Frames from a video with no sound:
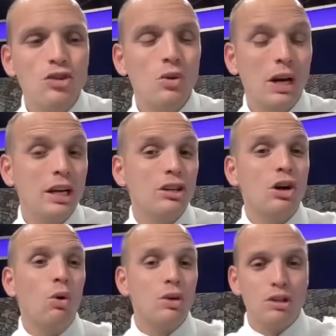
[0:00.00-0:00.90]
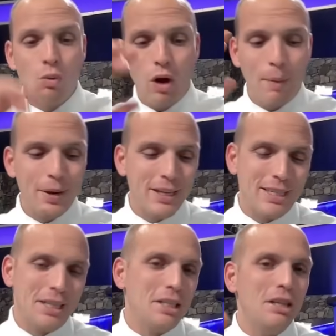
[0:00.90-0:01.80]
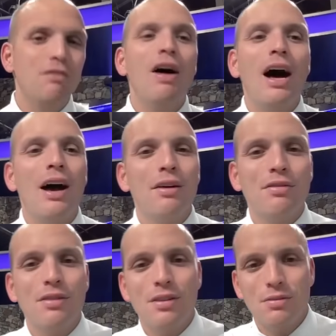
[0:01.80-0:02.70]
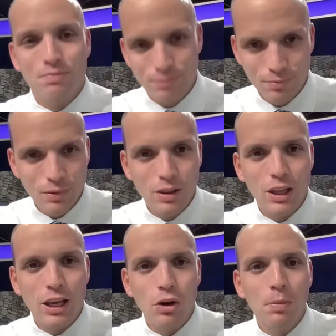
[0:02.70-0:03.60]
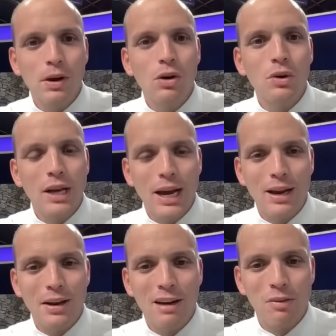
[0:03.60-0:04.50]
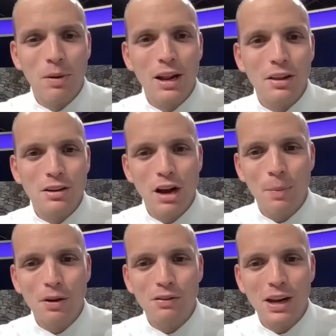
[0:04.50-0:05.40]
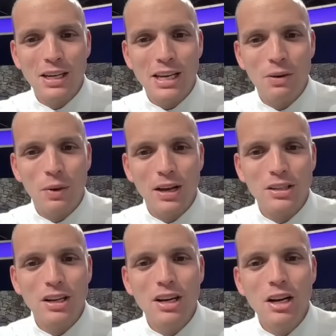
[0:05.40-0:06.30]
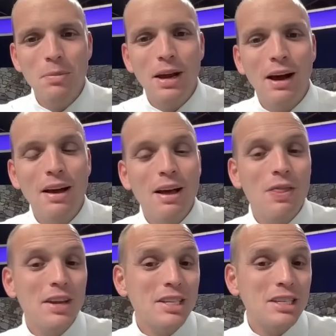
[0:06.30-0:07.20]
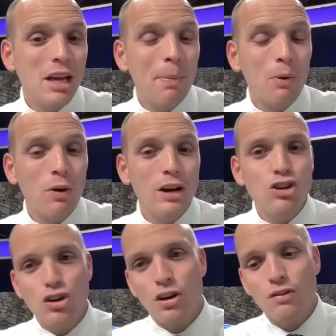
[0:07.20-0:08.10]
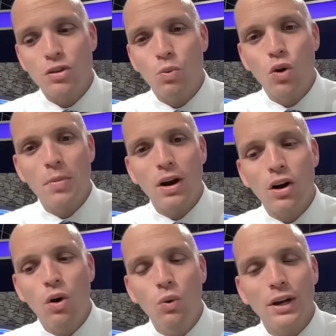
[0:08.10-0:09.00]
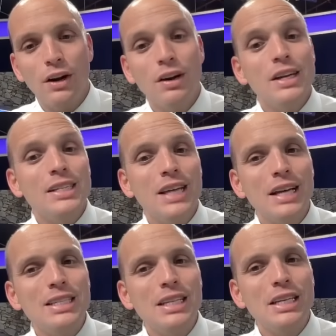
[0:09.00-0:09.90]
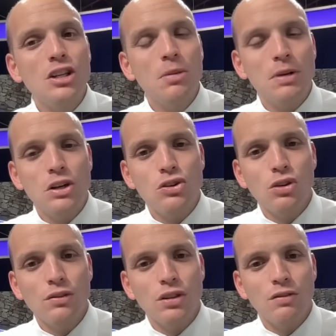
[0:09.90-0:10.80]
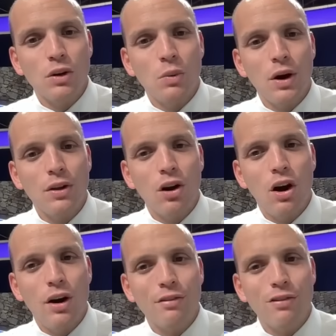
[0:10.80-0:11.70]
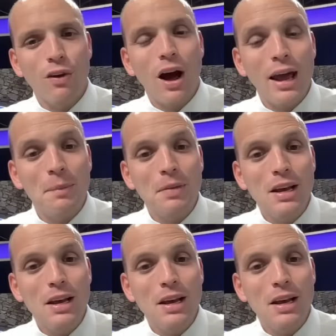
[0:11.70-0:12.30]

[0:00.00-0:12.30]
You get as cold as a whopping 65. Think you'll be okay. Everybody, let's hop on a flight to Key West. But yeah, this separation of some warm air, cold air does lead to the potential of severe weather on Friday.